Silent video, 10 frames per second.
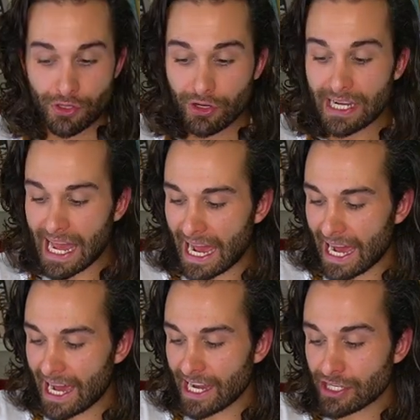you're gonna
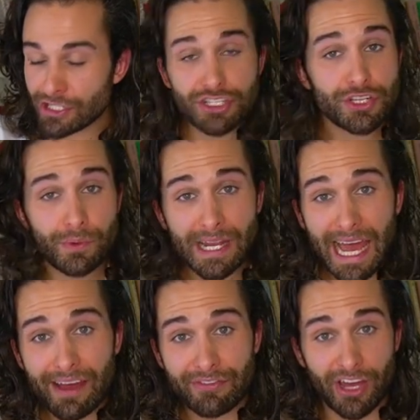add two and a
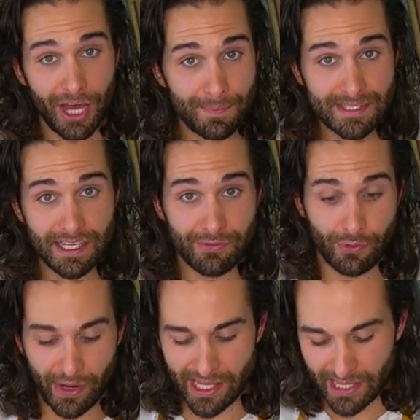half cups of
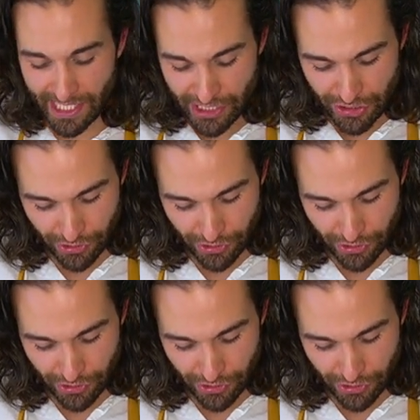granulated